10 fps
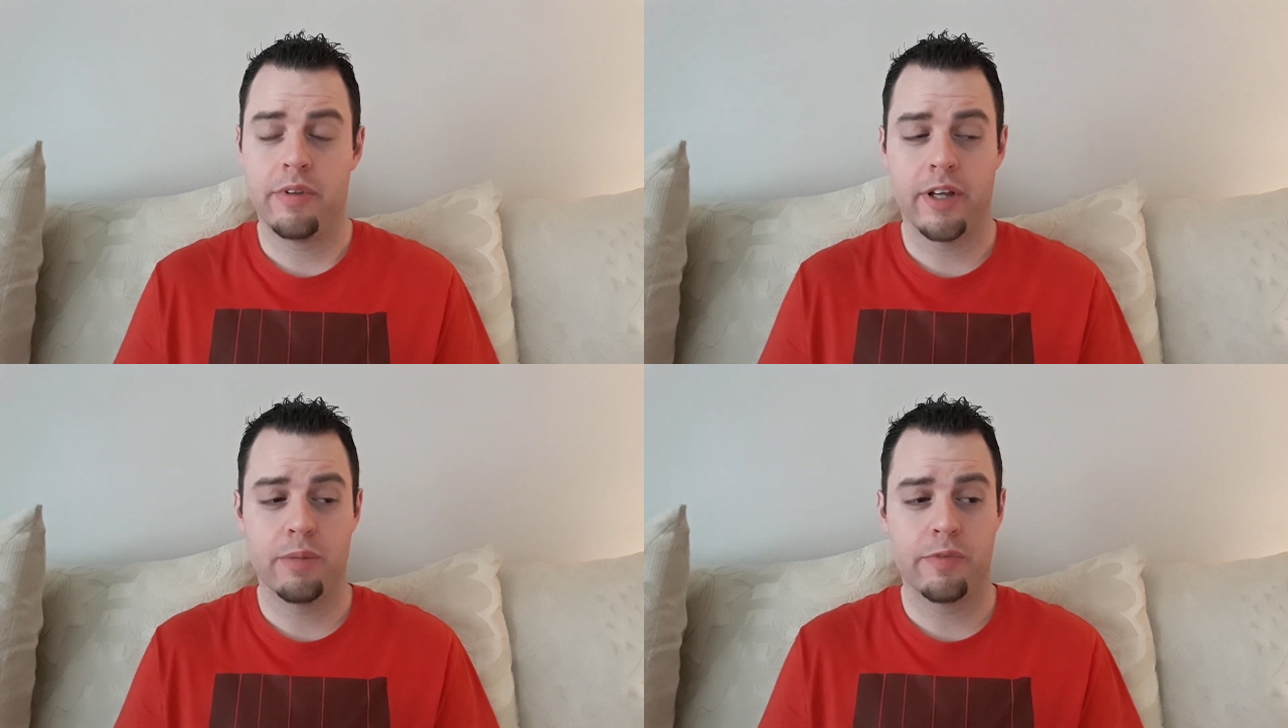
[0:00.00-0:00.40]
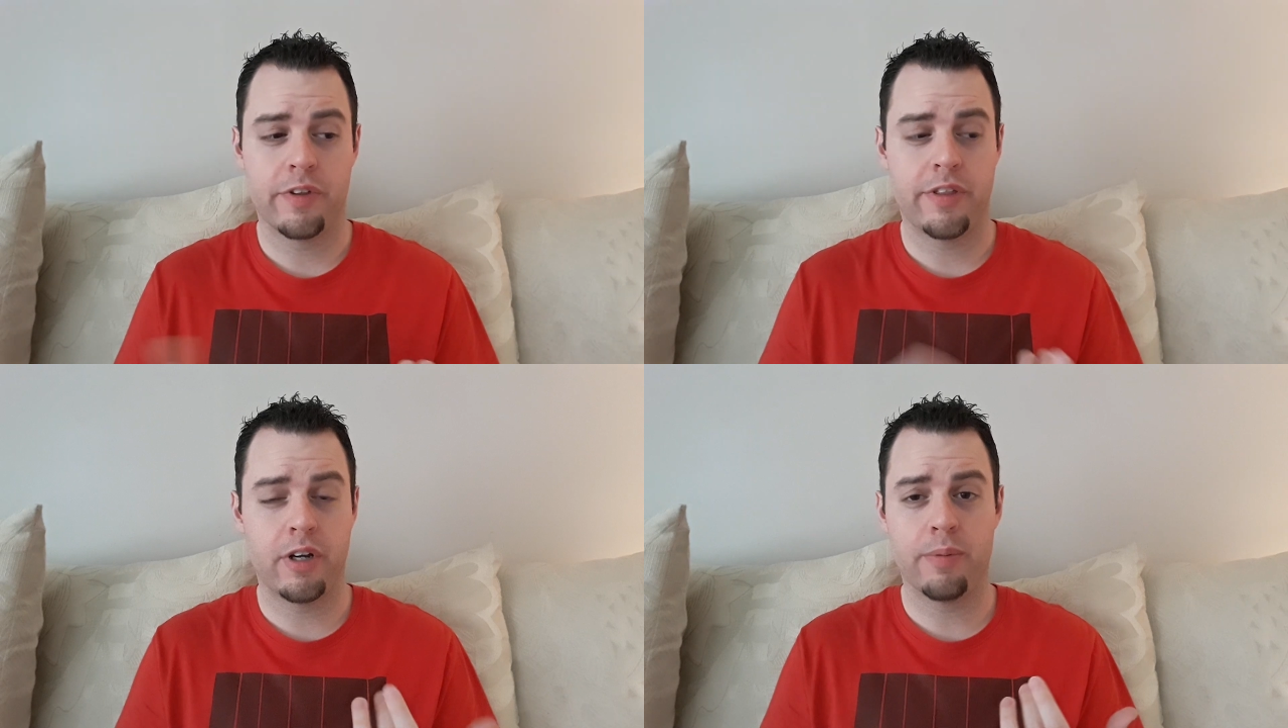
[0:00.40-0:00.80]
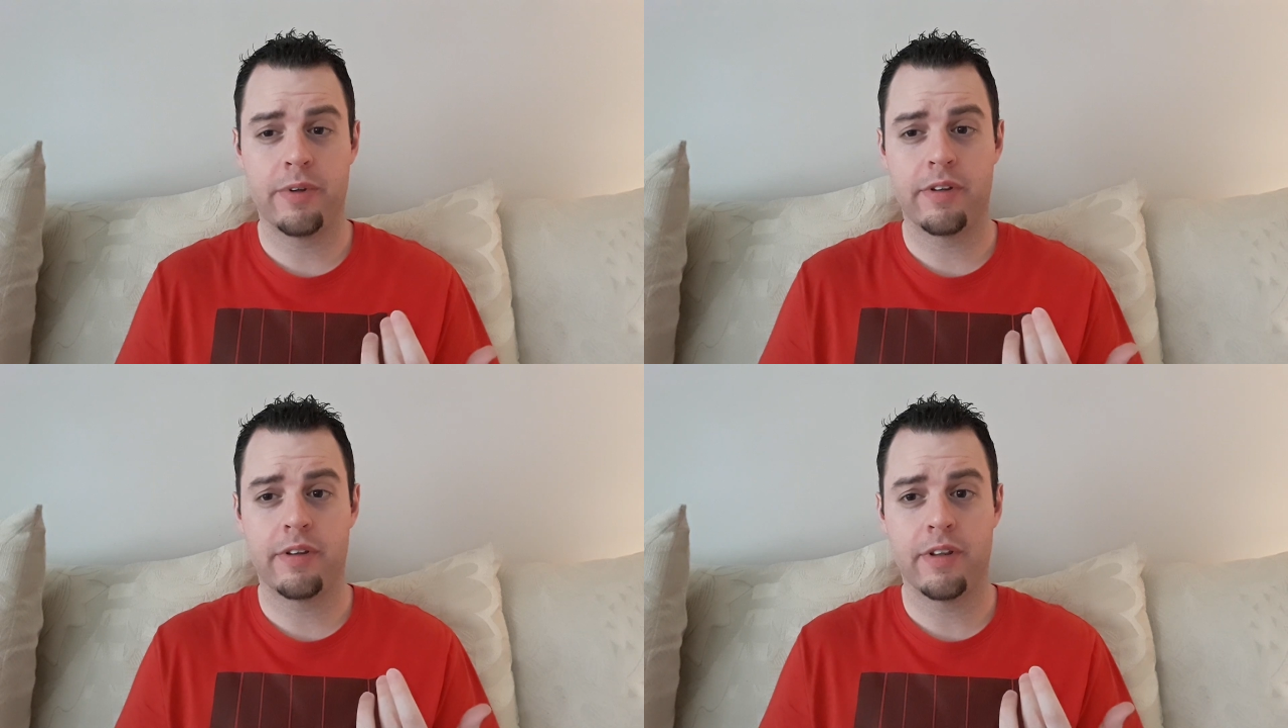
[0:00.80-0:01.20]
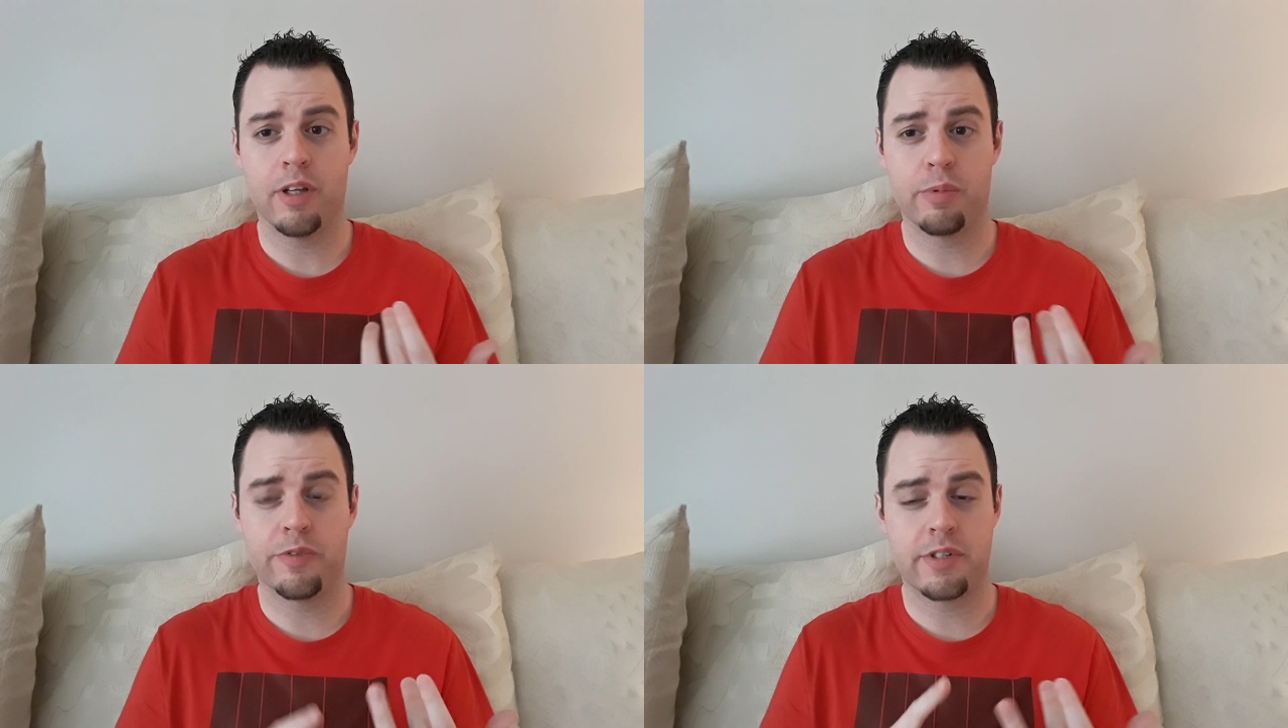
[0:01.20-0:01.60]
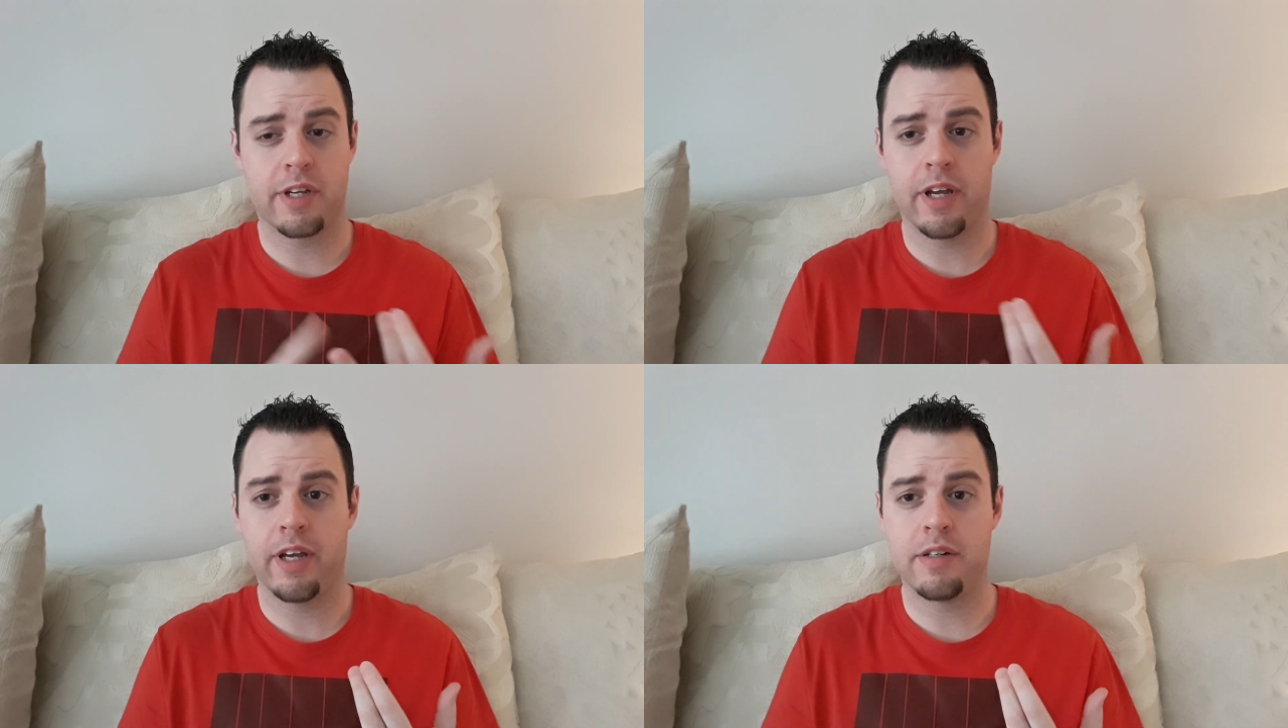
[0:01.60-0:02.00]
the help of a therapist, the help of a
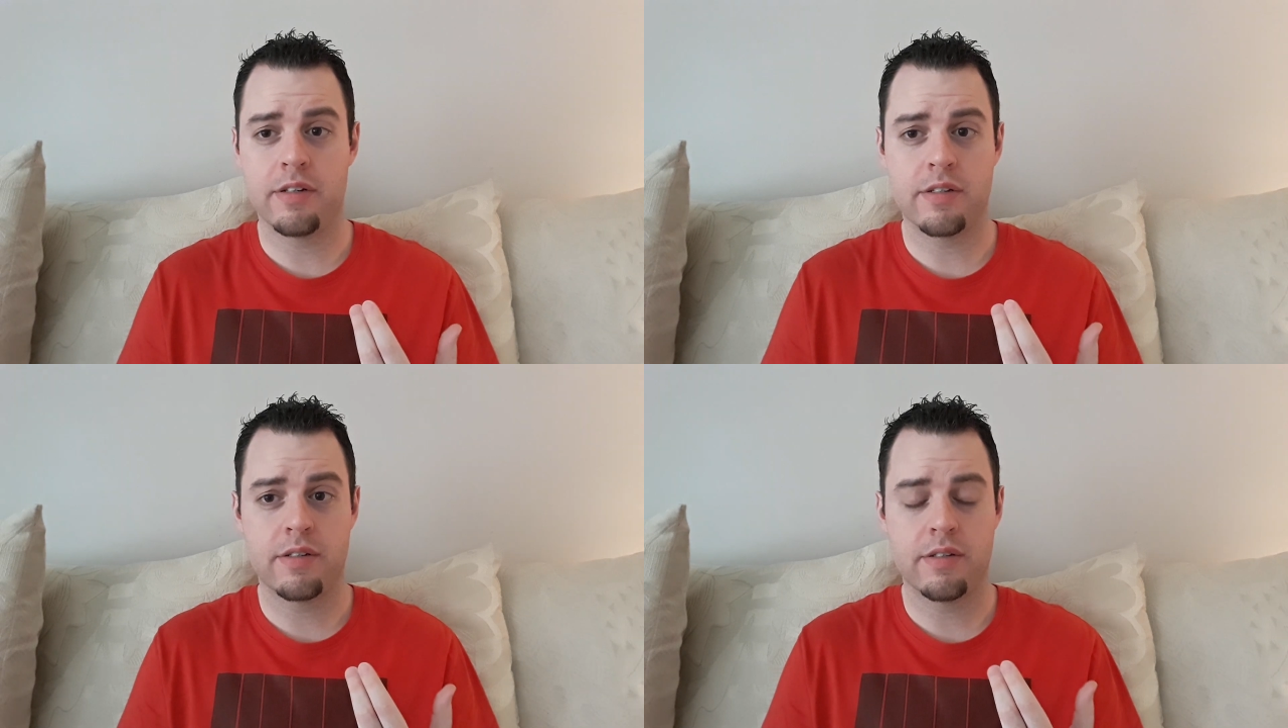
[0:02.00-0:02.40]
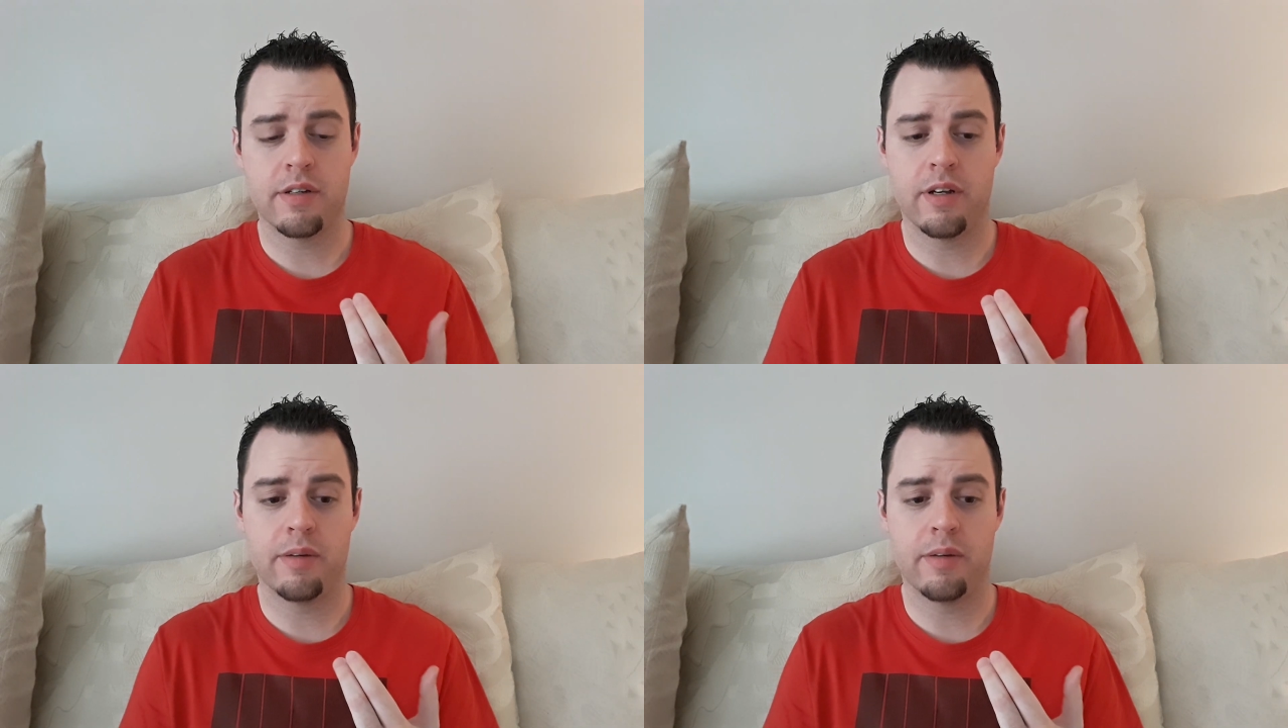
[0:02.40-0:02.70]
psychiatrist,